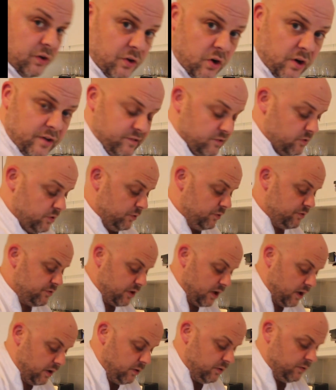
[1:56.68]
a nice loose
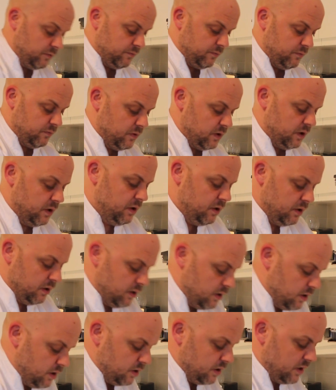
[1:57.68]
dough.
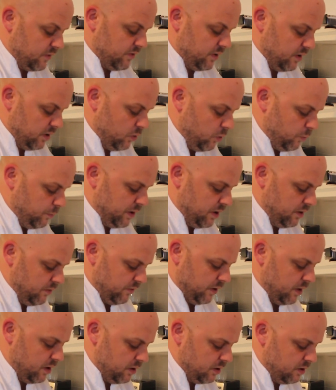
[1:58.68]
Give it a little bit
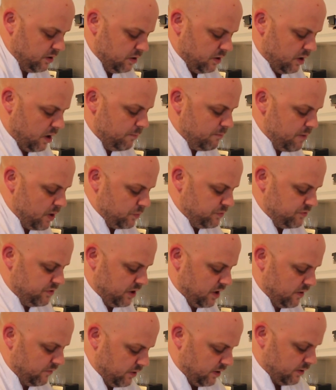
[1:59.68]
of a mould
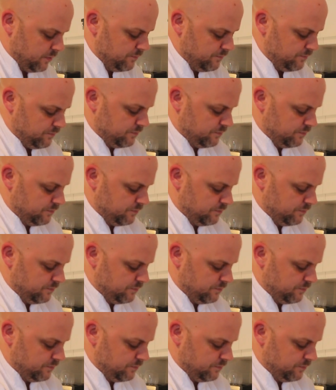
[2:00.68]
together.